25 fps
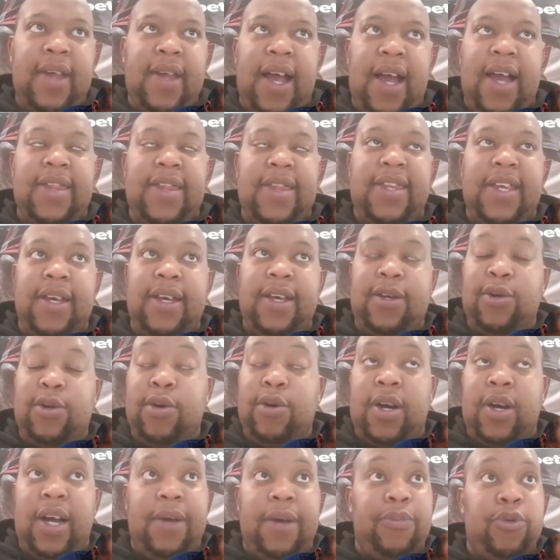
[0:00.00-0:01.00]
think, look,
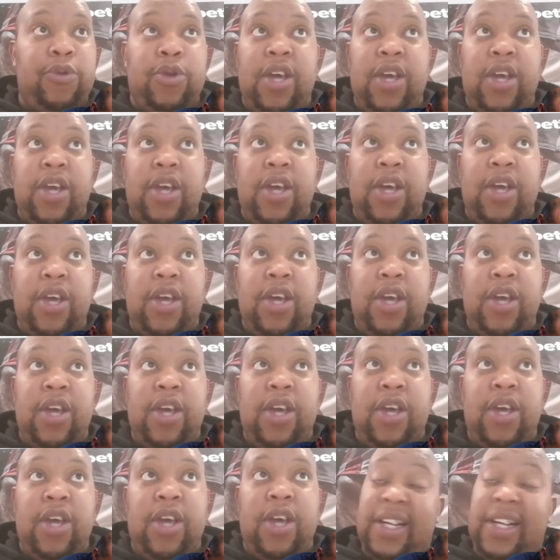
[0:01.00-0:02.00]
you have to give
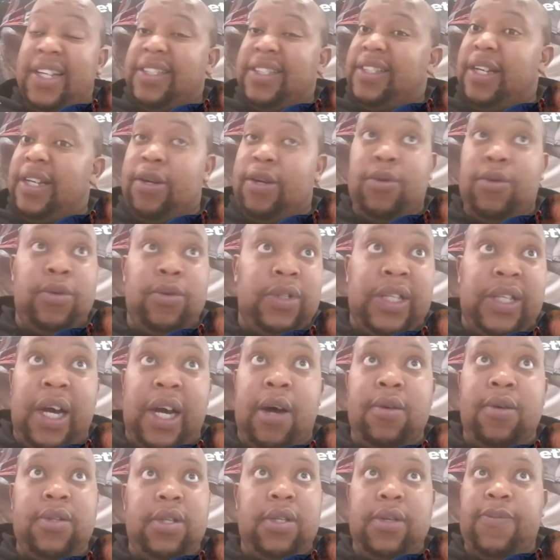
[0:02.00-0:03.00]
credit to Leicester, no
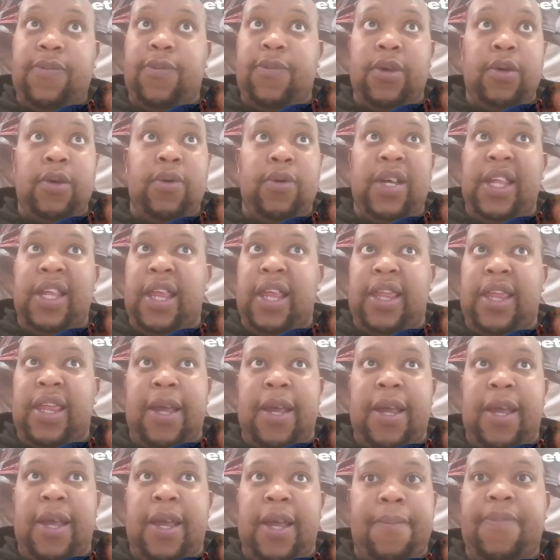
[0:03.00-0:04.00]
doubt, for the way that they
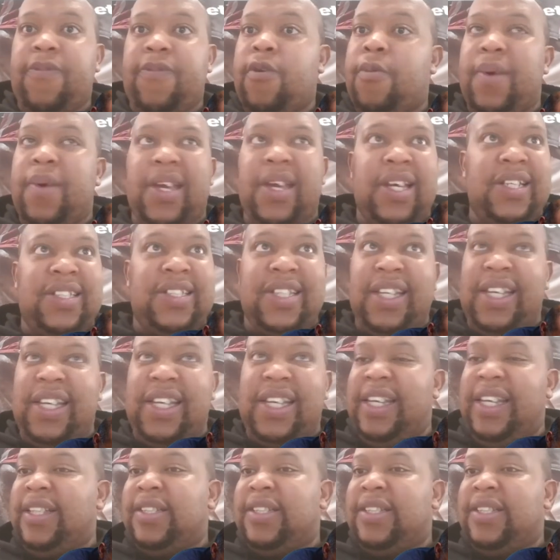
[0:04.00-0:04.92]
perform against Leeds.